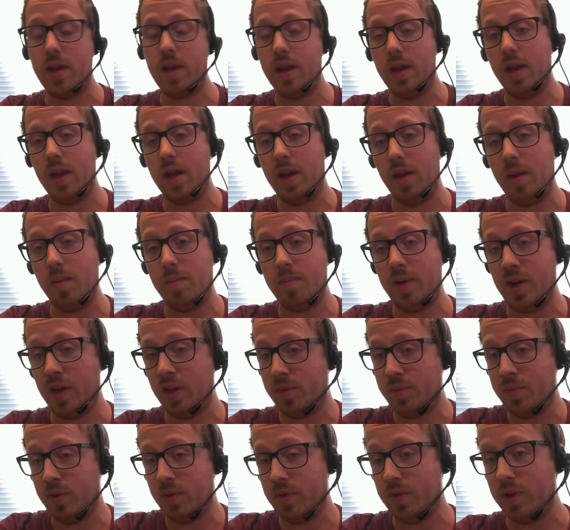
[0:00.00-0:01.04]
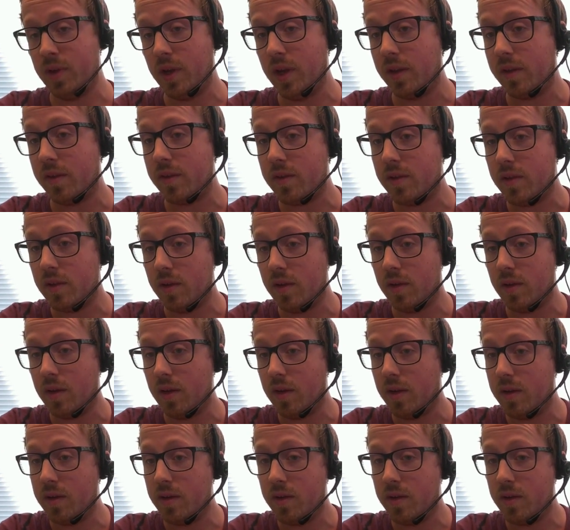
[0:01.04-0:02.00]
a passport that